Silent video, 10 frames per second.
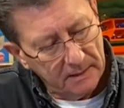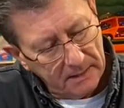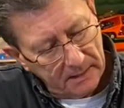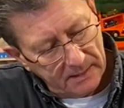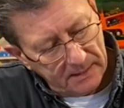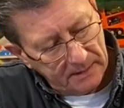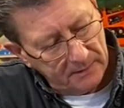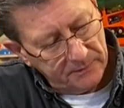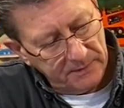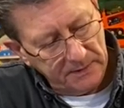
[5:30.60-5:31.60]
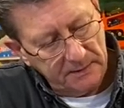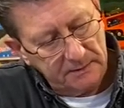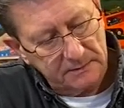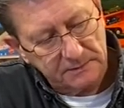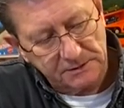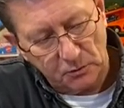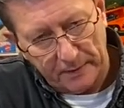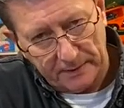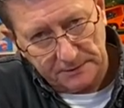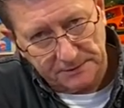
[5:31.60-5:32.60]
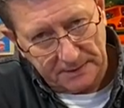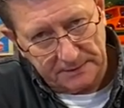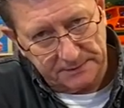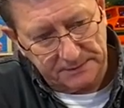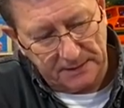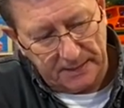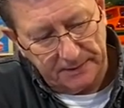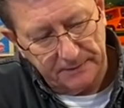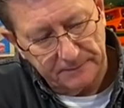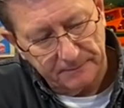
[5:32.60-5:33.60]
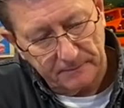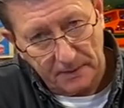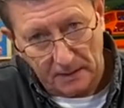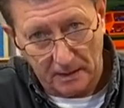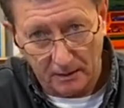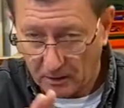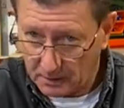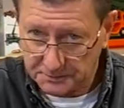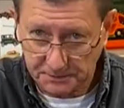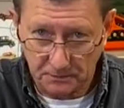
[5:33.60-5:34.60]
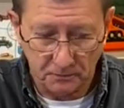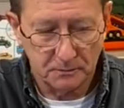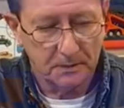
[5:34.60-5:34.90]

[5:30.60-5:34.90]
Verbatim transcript: And the squares on the side are also